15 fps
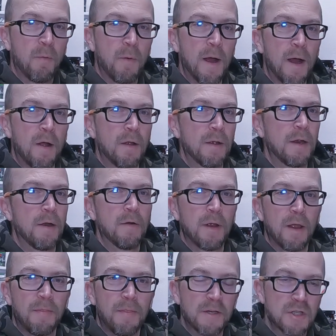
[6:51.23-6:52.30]
well. You don't
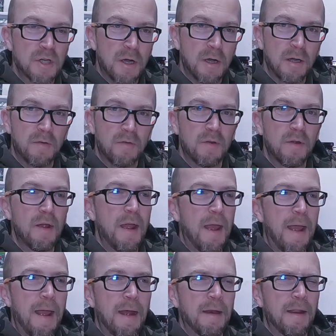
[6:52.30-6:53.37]
get the chunks,
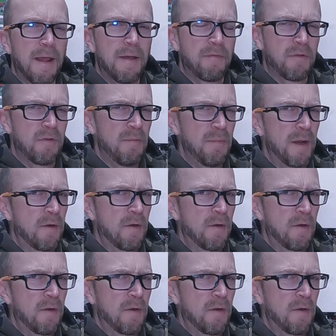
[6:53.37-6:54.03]
and they have so many